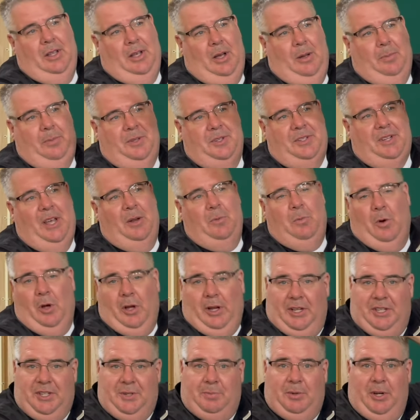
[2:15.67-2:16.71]
up the
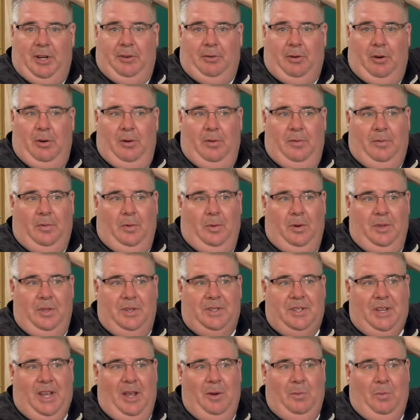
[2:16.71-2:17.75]
sidewalk on Spring Grove or the
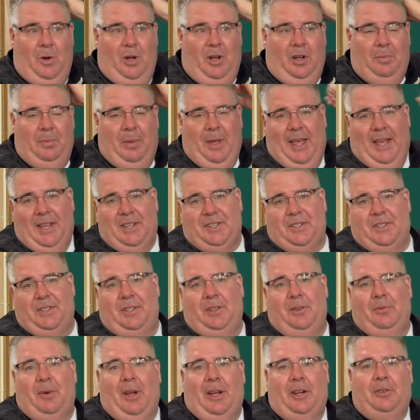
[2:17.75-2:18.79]
sidewalk past
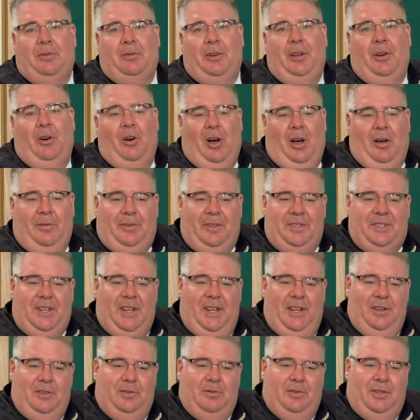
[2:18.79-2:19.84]
the rectory office
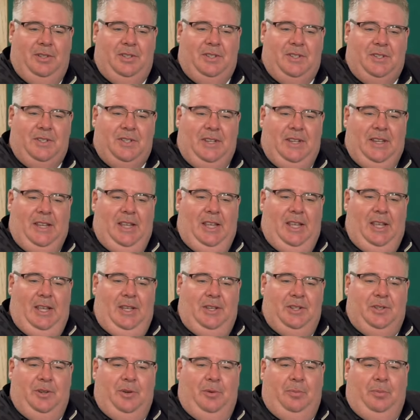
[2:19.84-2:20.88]
entrance.
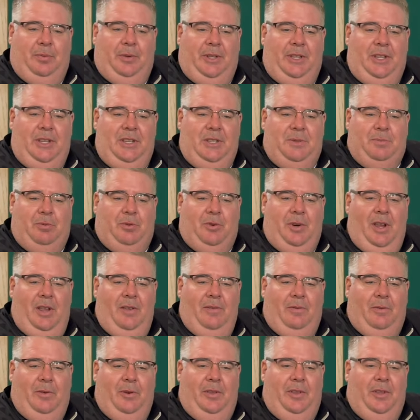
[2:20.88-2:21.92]
So please pray
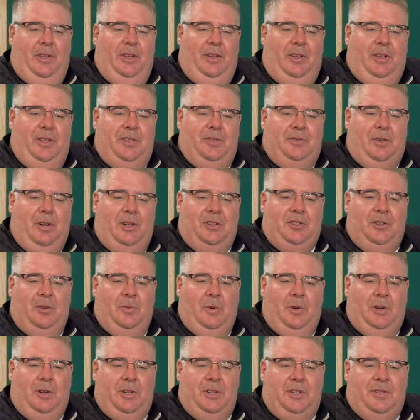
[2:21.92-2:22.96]
for the construction
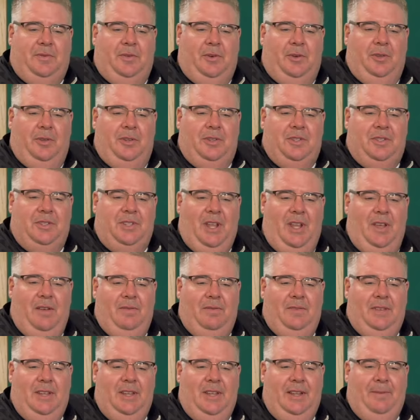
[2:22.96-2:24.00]
workers for their
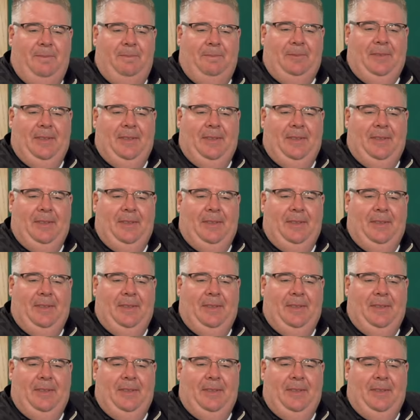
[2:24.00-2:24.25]
safety.